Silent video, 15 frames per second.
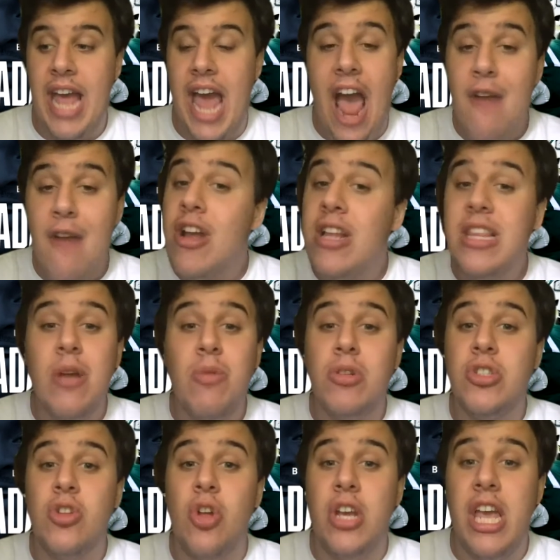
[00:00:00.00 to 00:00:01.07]
everything was
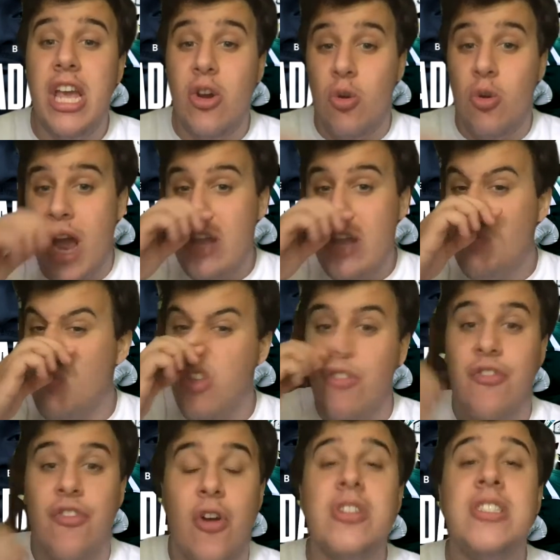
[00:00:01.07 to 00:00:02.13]
looking great through the
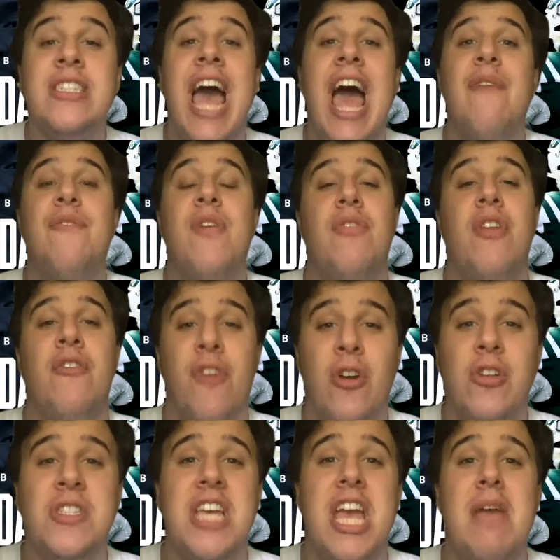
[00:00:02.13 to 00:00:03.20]
first half of the
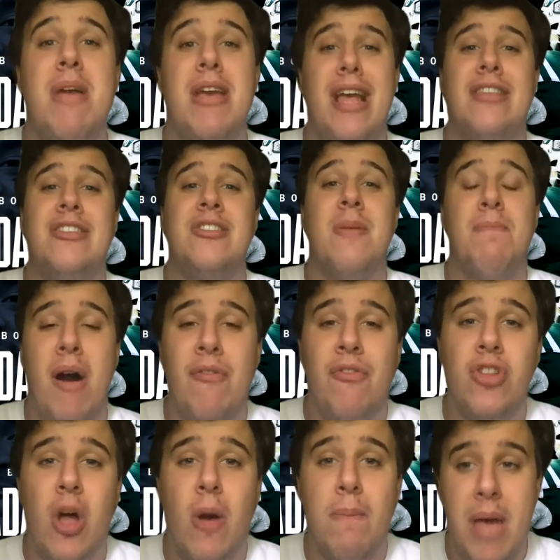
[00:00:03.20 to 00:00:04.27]
first game against the
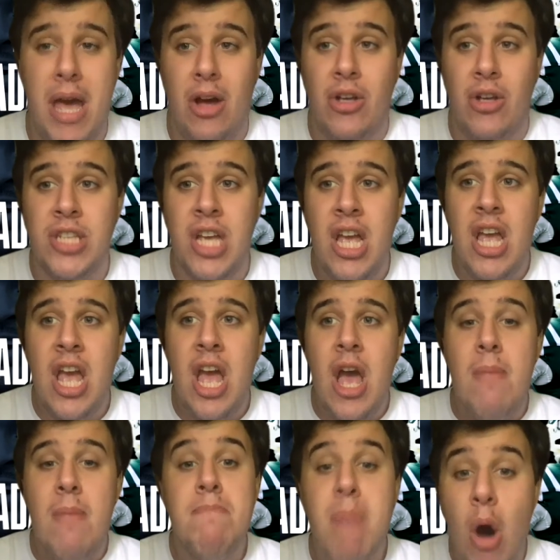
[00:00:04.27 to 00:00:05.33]
Buffalo Bills.
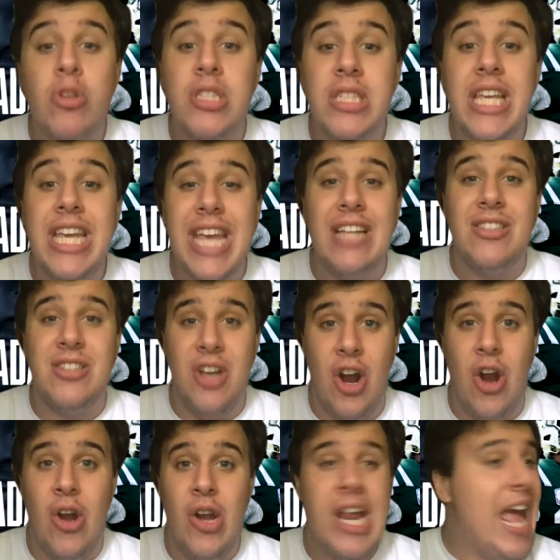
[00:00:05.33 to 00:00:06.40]
Mosley gets
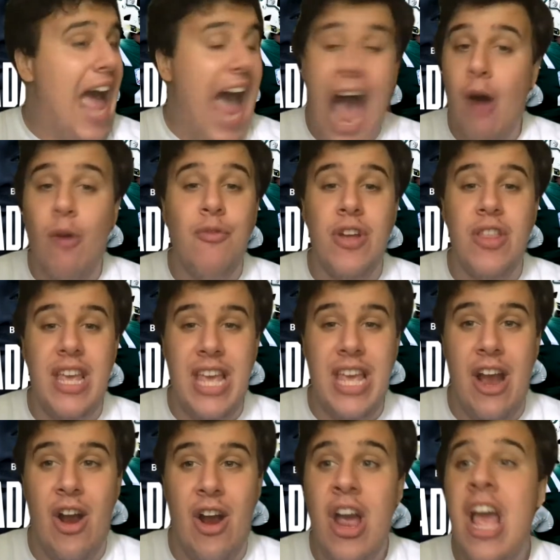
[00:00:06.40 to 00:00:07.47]
hurt, out for the
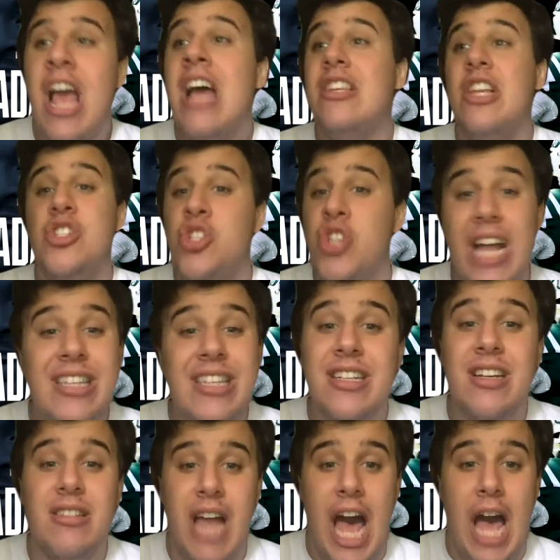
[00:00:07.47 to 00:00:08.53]
year. The Jets
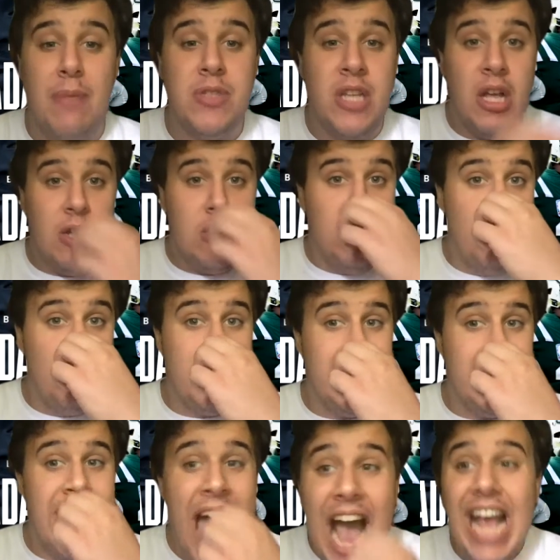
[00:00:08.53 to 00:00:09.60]
collapse, lose
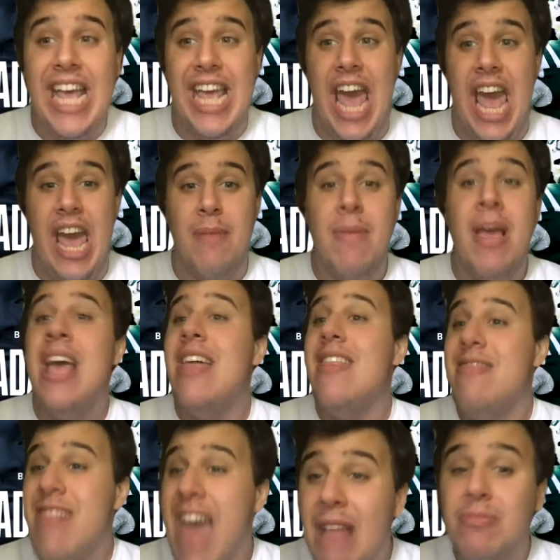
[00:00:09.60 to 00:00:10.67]
that game.
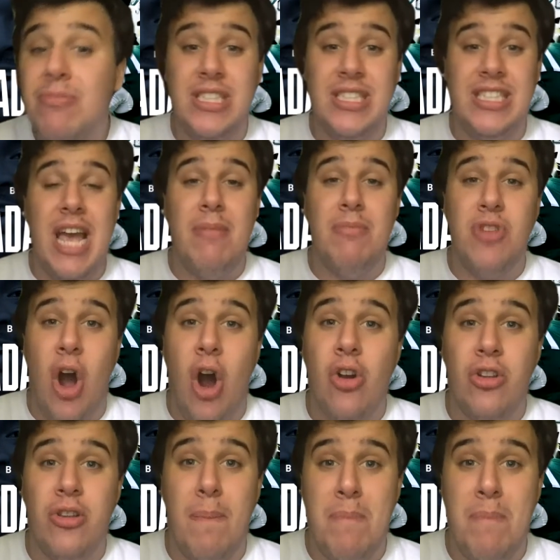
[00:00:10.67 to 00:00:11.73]
Then Sam
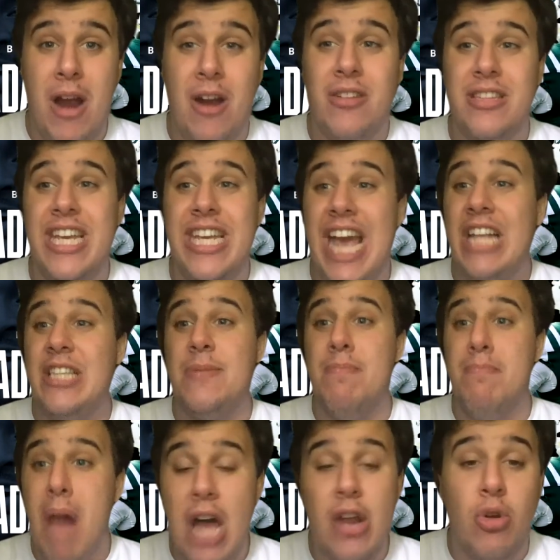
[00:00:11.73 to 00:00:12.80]
Darnold apparently gets
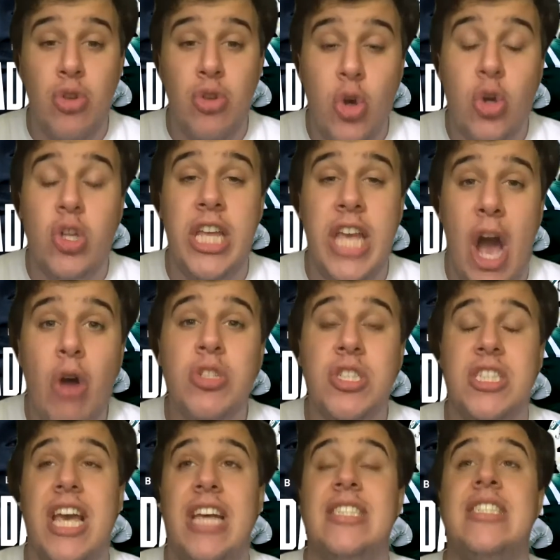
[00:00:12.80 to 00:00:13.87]

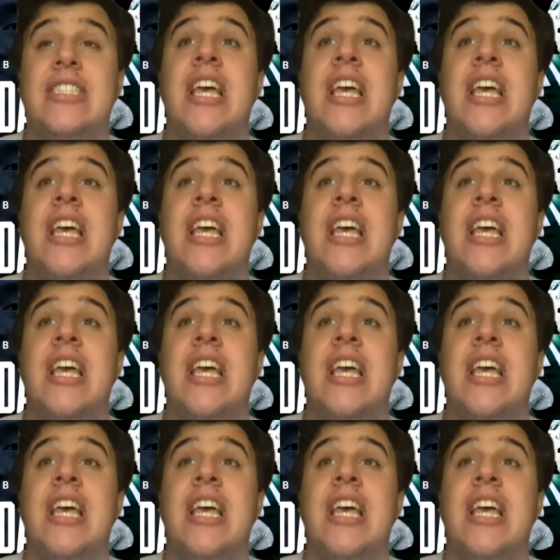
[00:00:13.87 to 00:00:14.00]
mononucleosis,